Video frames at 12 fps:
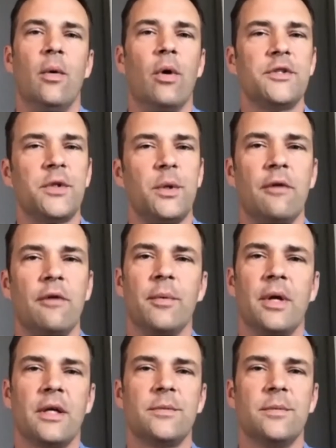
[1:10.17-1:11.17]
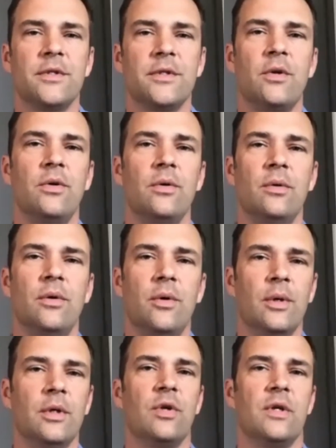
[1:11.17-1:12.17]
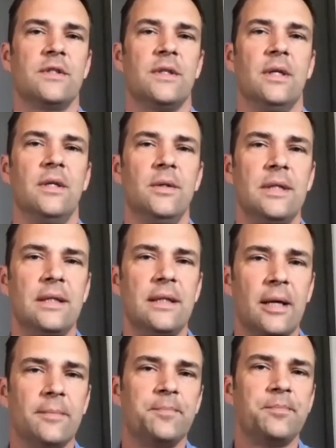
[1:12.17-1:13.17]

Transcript: We're also hearing from customers though who are interested in using that,